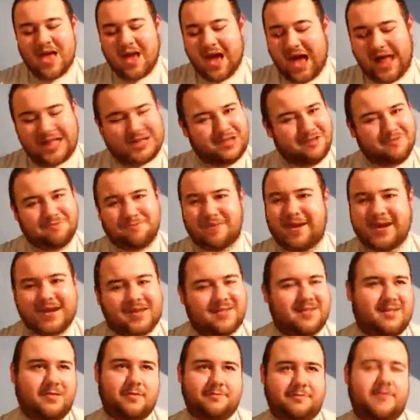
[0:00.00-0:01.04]
I love
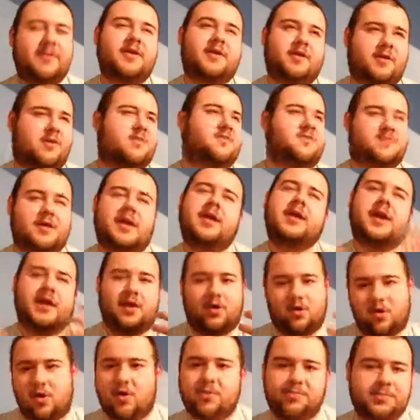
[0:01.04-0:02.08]
making these videos, and I
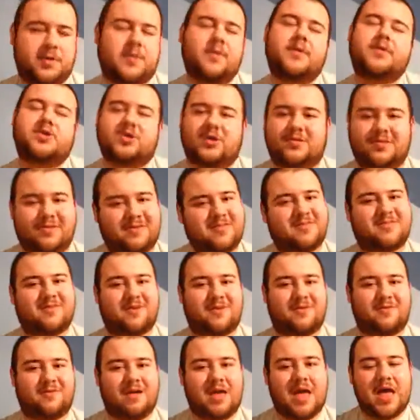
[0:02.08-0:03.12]
hope you enjoyed this
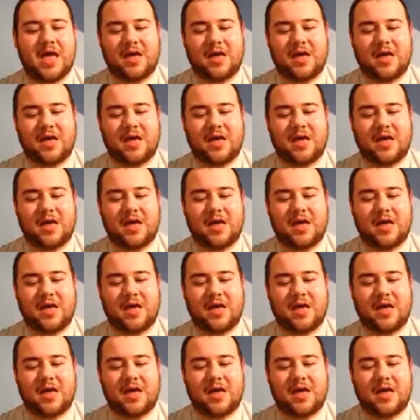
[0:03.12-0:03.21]
too.